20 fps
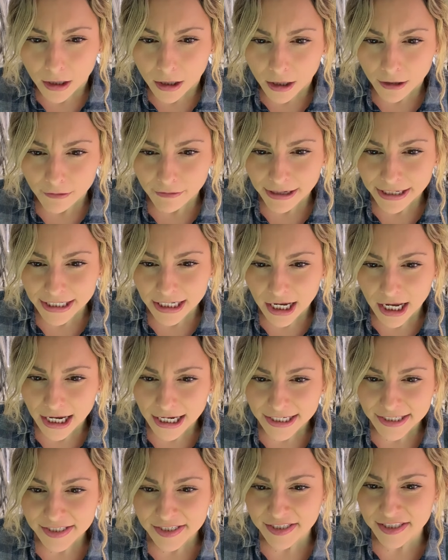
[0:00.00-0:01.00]
All right,
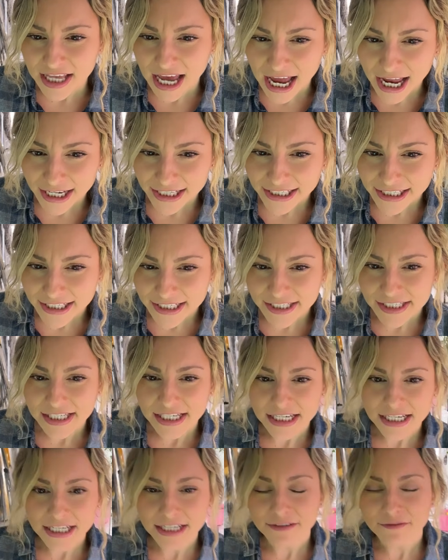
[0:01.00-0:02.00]
guys, that
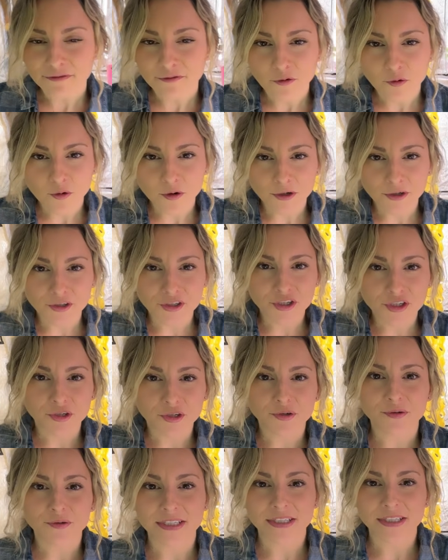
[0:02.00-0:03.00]
is it for
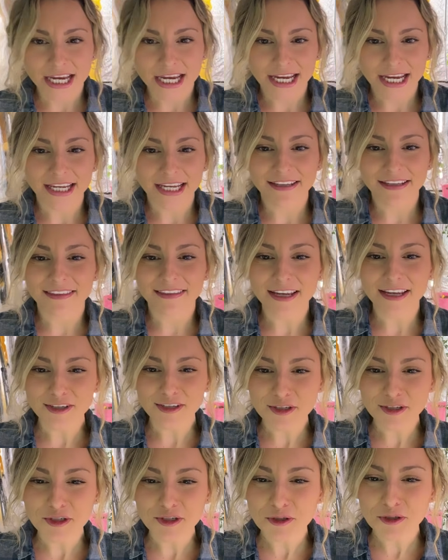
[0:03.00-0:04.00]
today. Thank
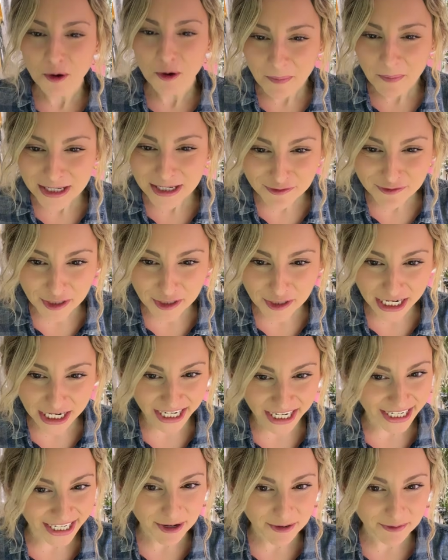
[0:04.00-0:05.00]
you so much for
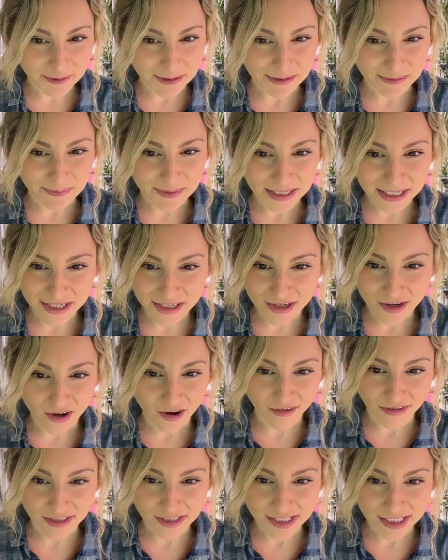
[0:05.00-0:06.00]
hanging out with me.
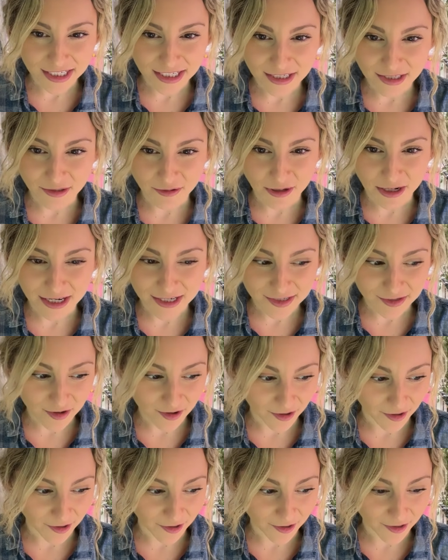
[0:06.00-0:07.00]
Honestly, you guys
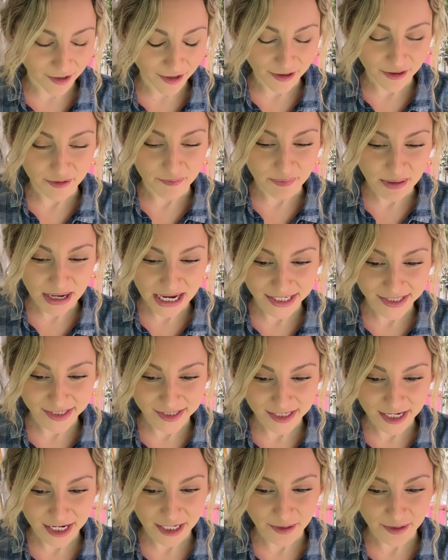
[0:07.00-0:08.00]
are the
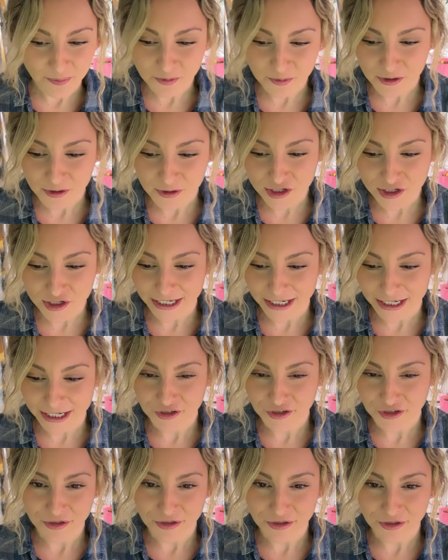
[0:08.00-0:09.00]
best. I
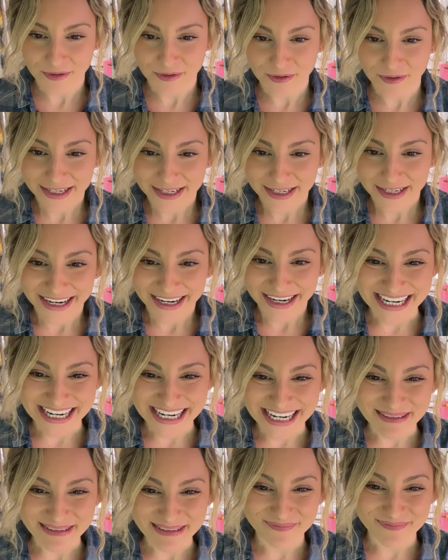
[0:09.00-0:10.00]
appreciate you.
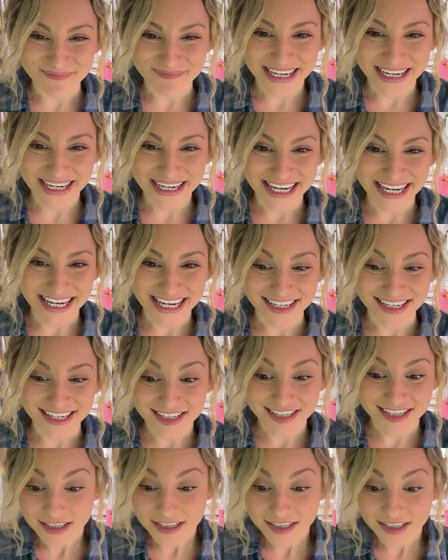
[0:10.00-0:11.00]
And
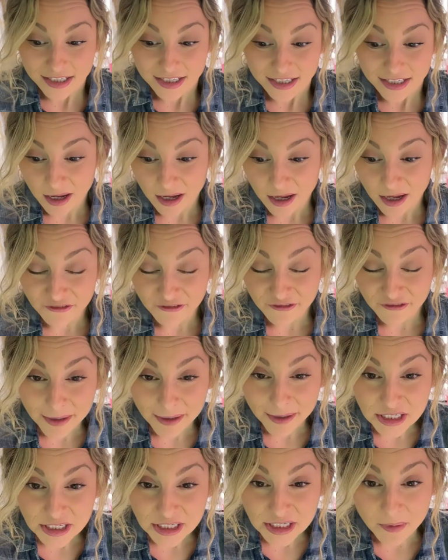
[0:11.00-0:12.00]
come find
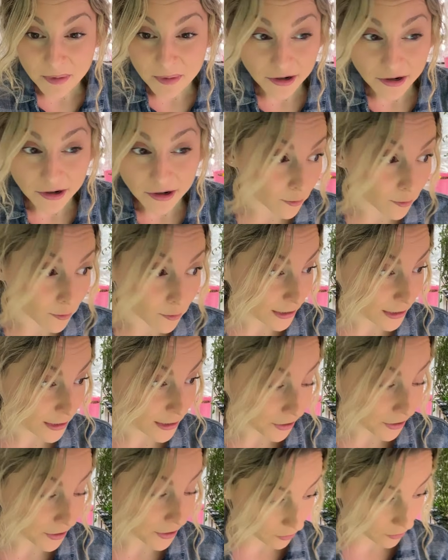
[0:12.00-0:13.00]
me tomorrow. We
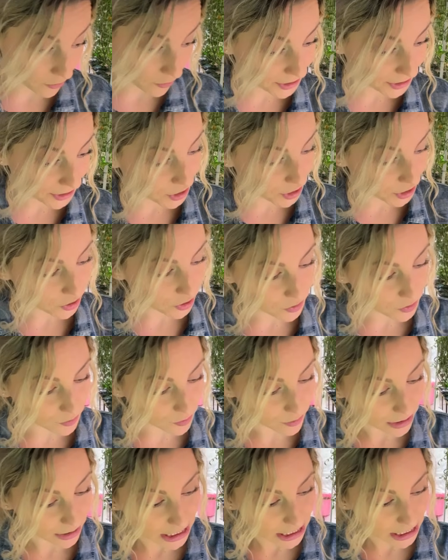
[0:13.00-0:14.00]
are going to